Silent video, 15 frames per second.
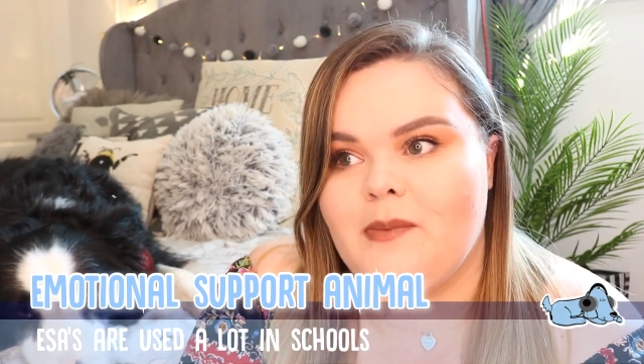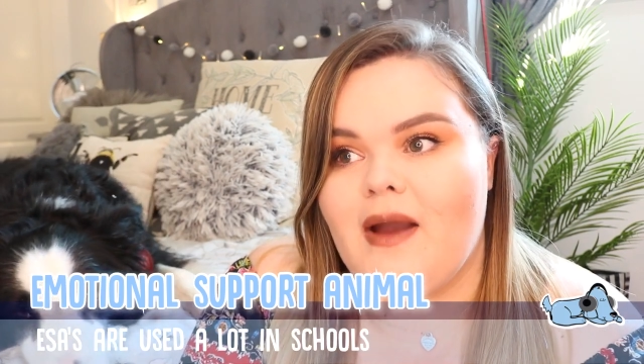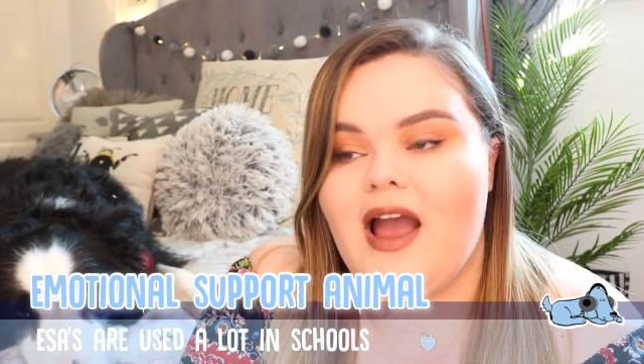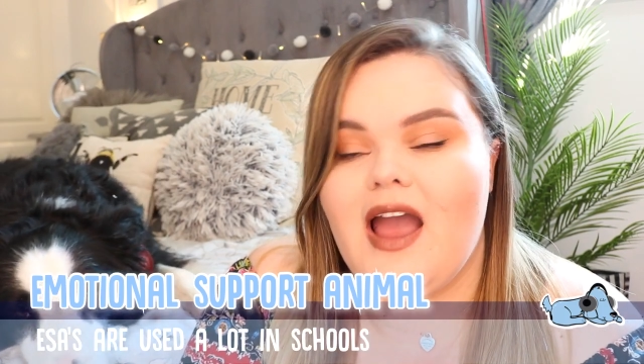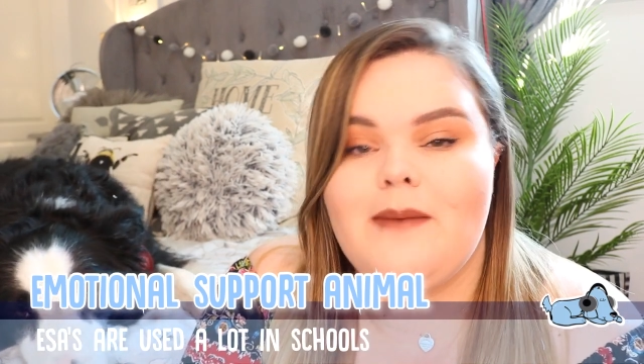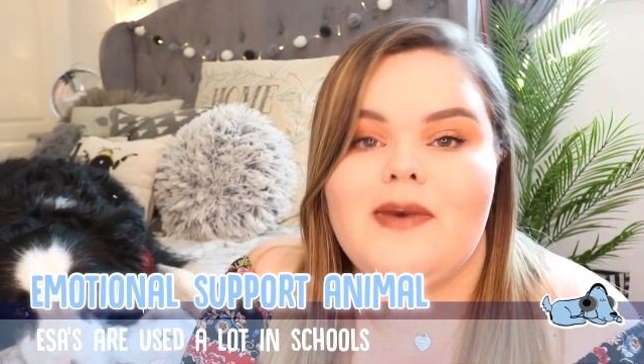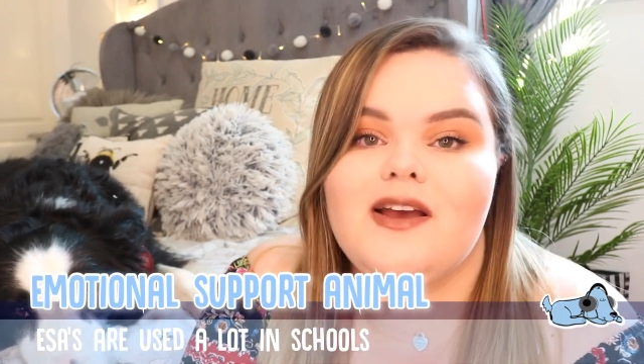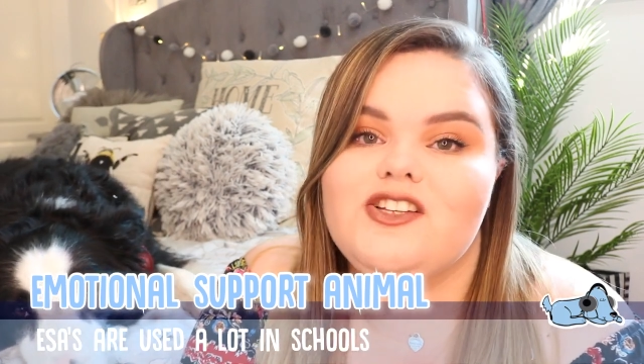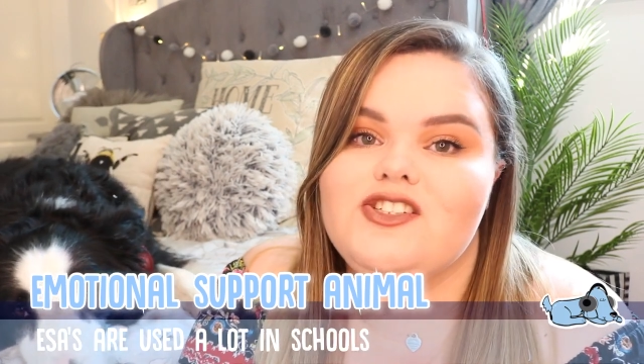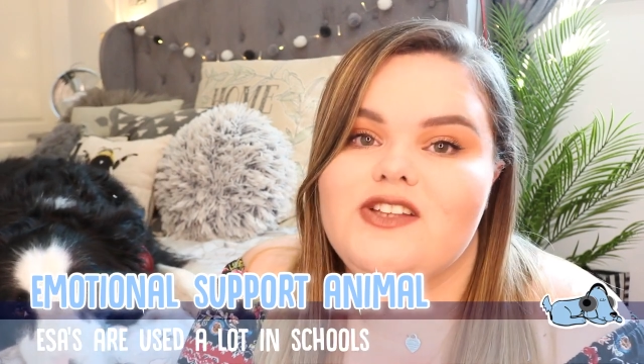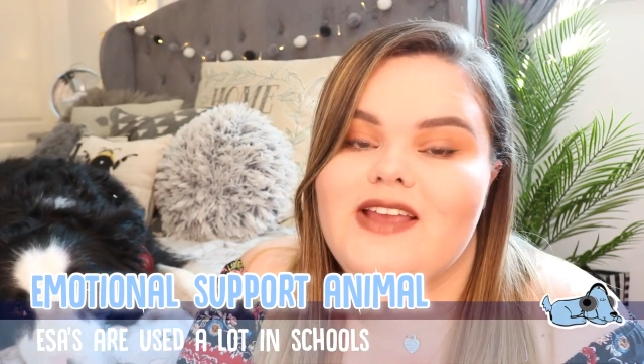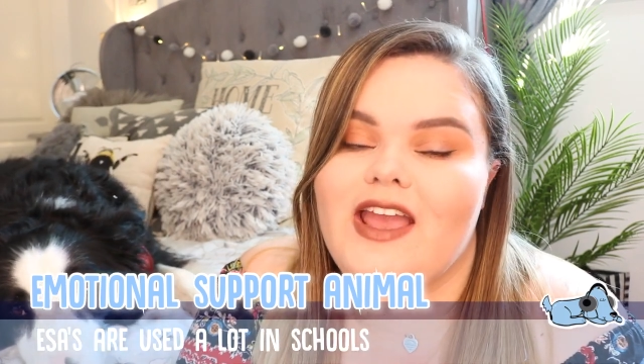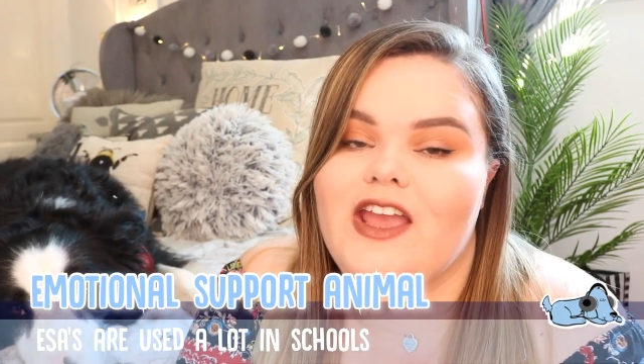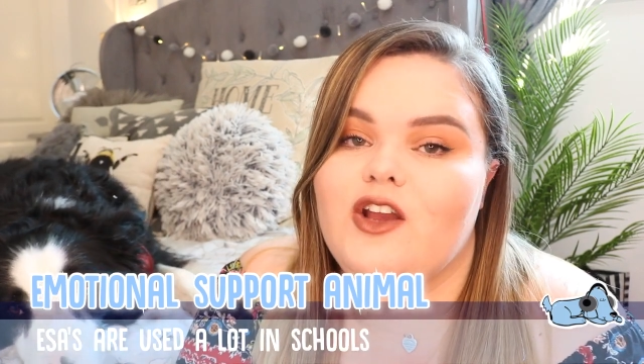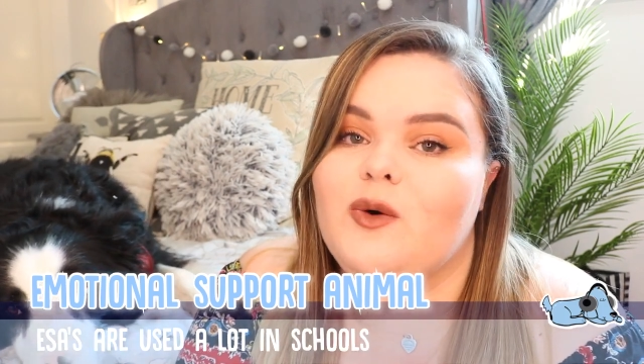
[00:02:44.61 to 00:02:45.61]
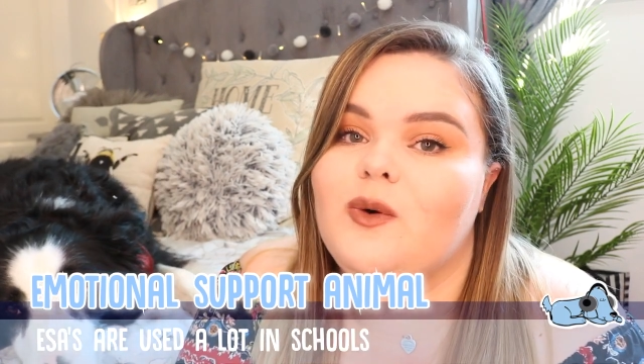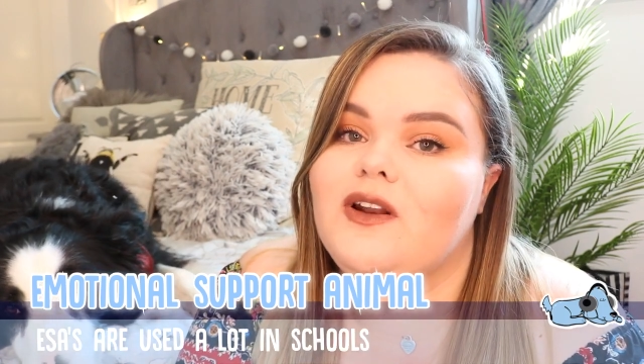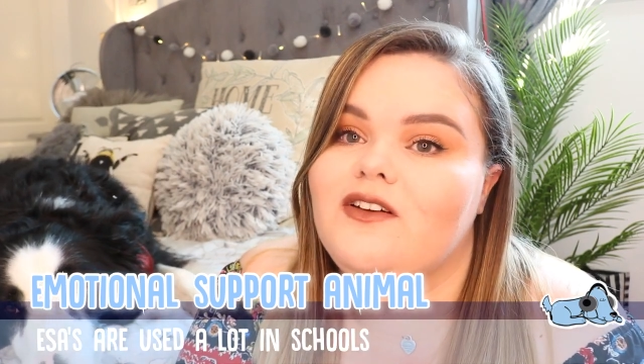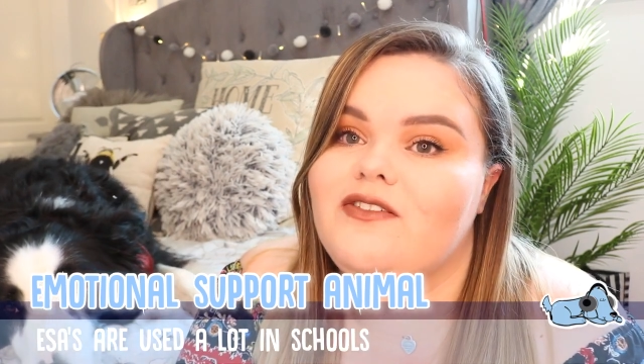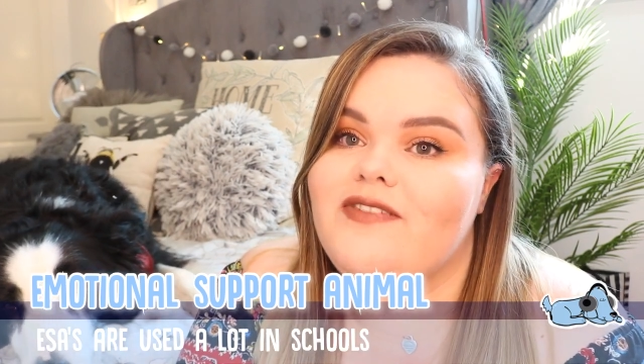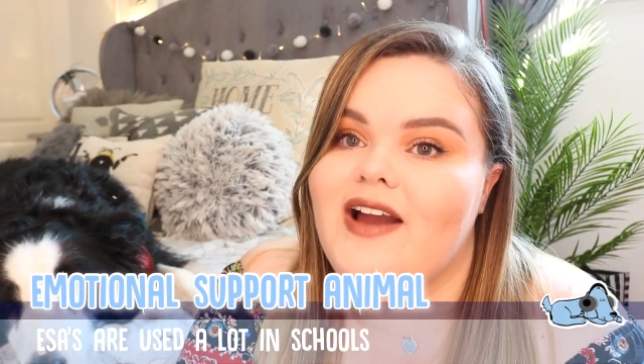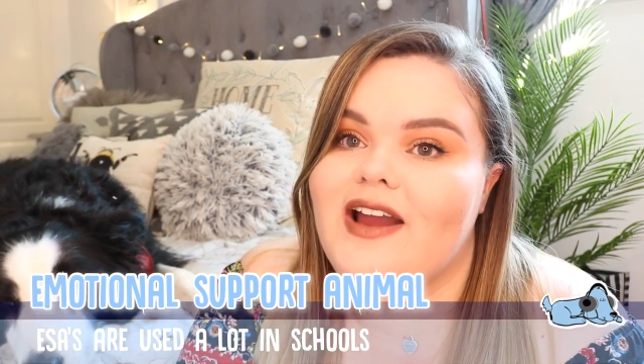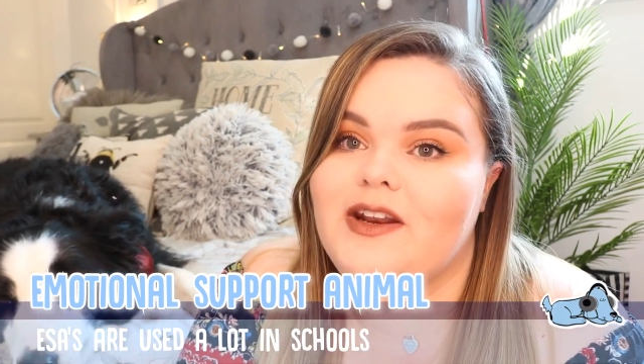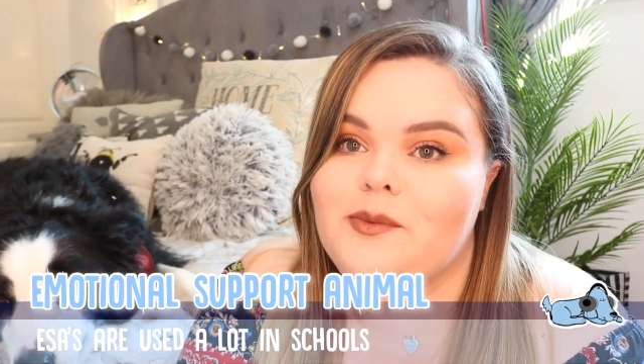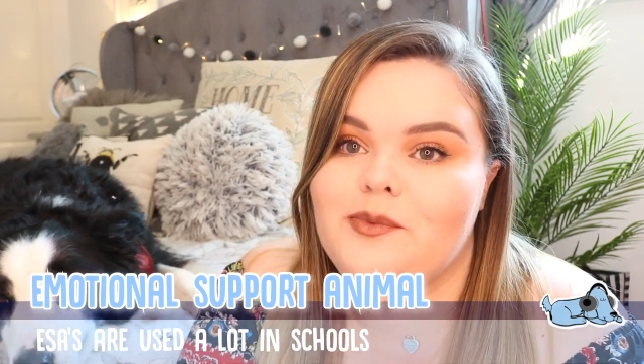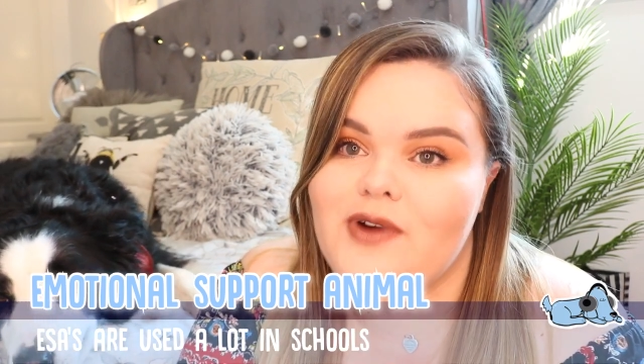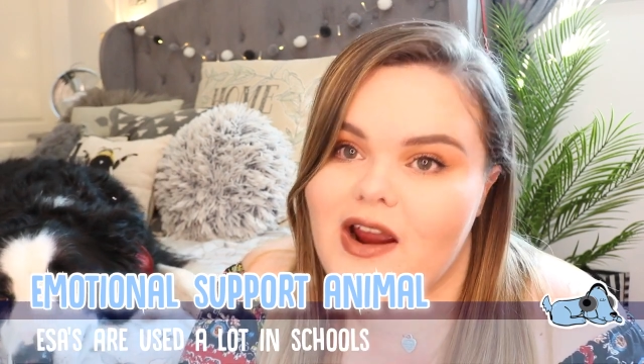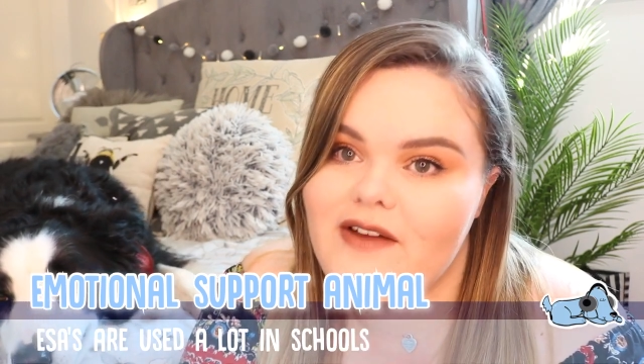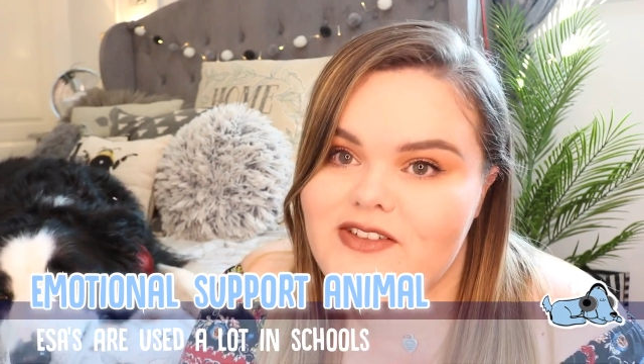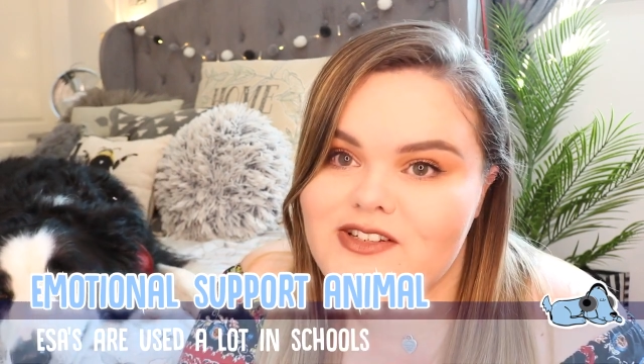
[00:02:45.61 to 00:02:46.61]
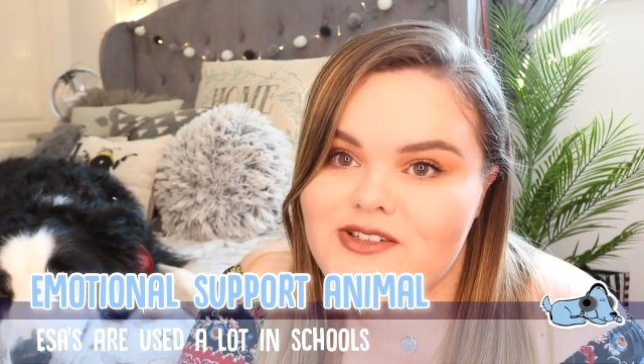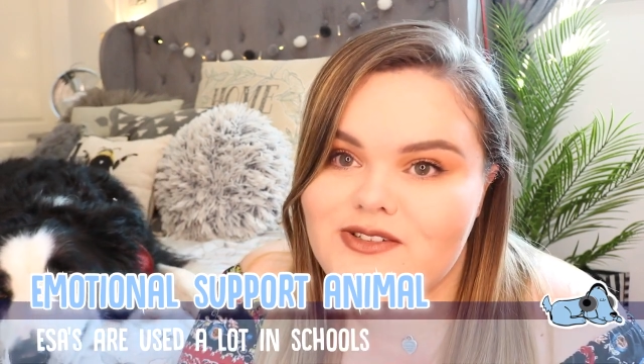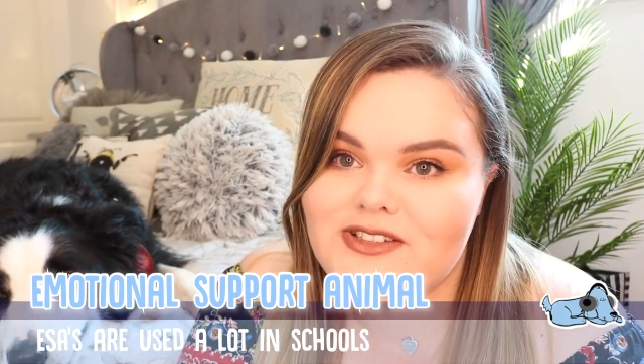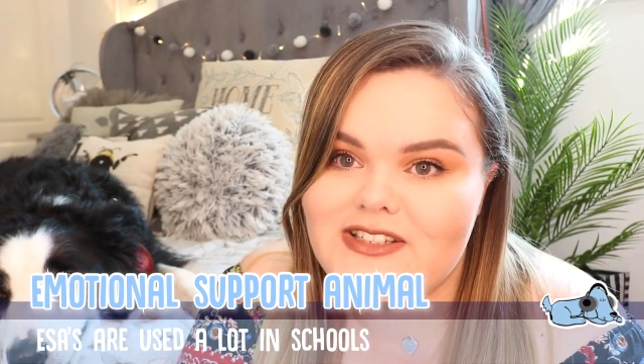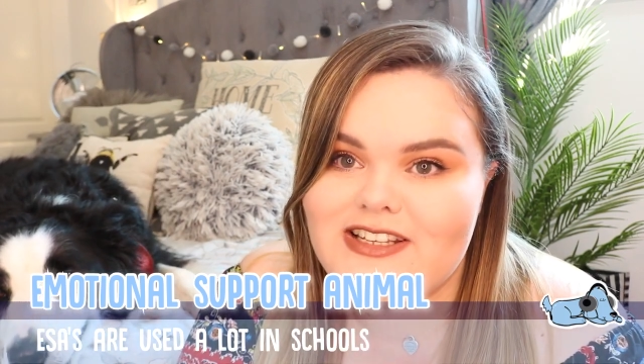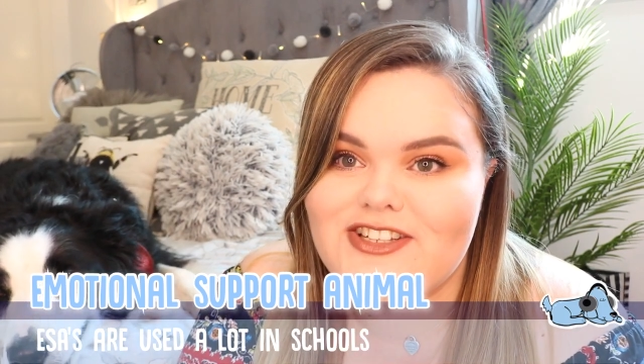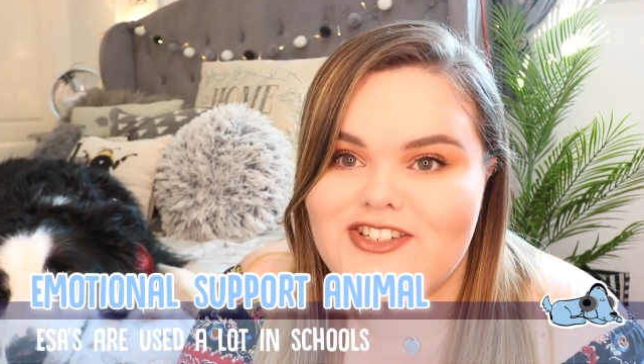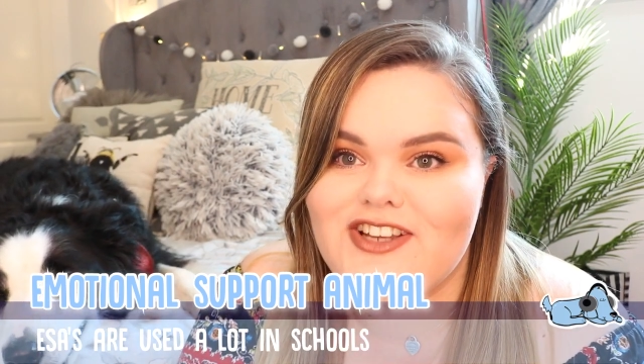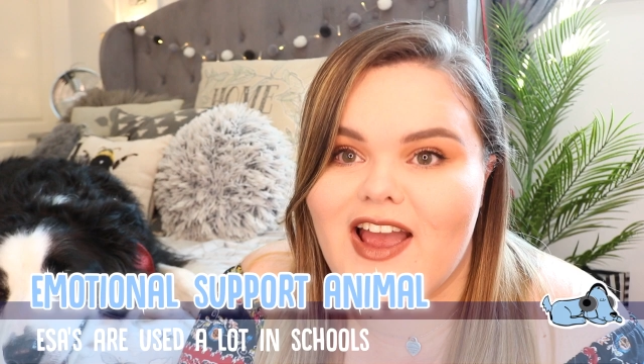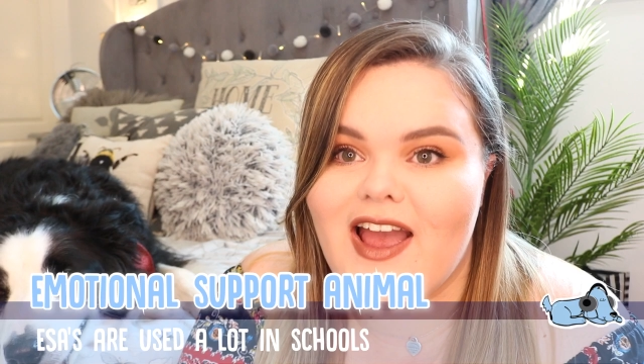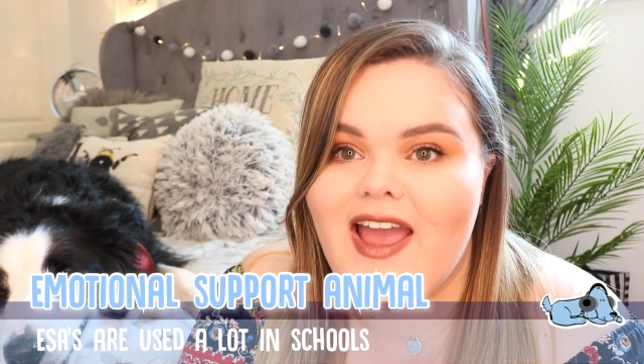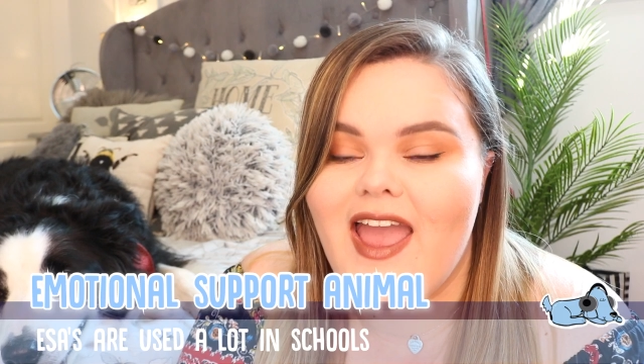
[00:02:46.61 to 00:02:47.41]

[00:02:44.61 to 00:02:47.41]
but I'm actually a qualified primary school teacher,